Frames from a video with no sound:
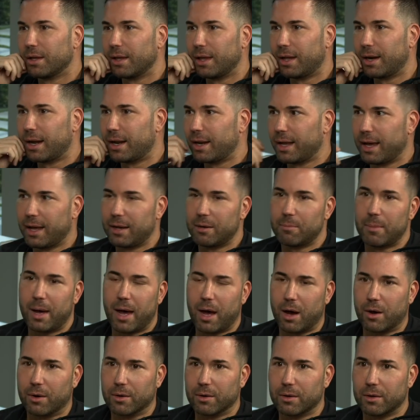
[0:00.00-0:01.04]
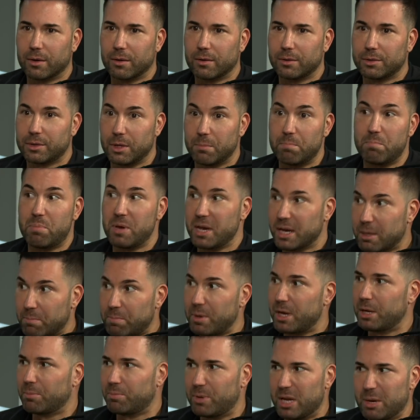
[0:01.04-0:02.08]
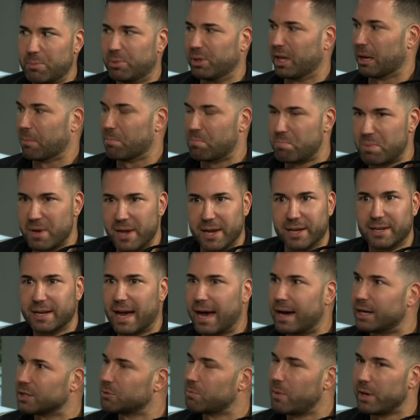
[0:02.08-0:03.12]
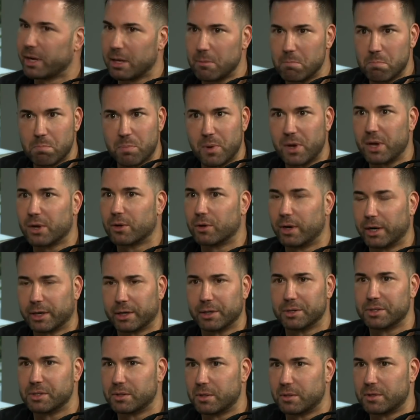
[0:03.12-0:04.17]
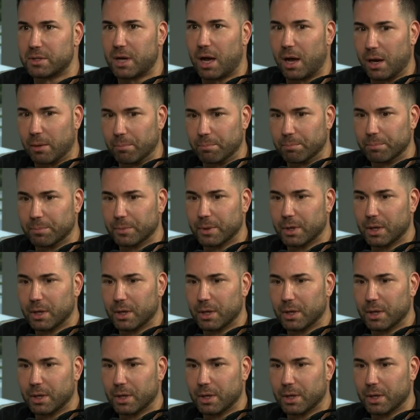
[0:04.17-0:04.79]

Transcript: and I'd hand them out to big people, like big guys making big records at the time.